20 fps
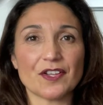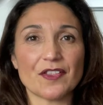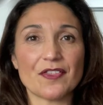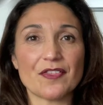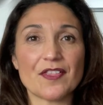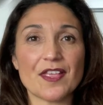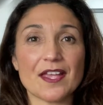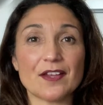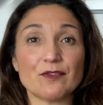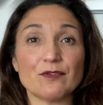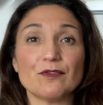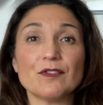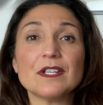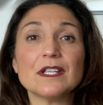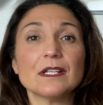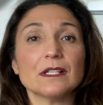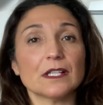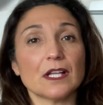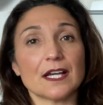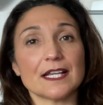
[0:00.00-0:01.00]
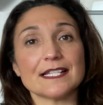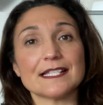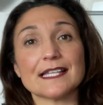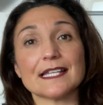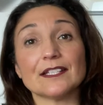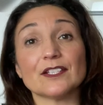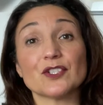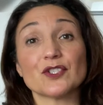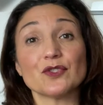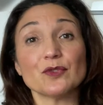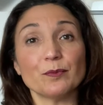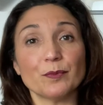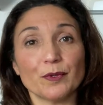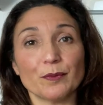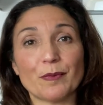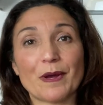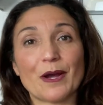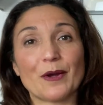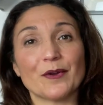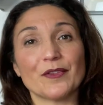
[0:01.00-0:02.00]
and then realizing the
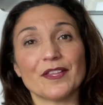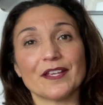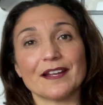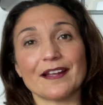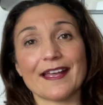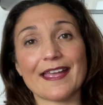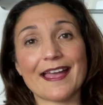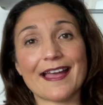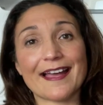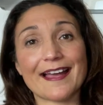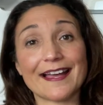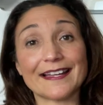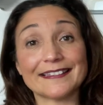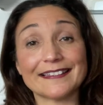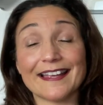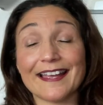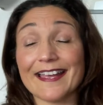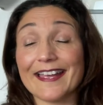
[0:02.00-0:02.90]
superpower that I had,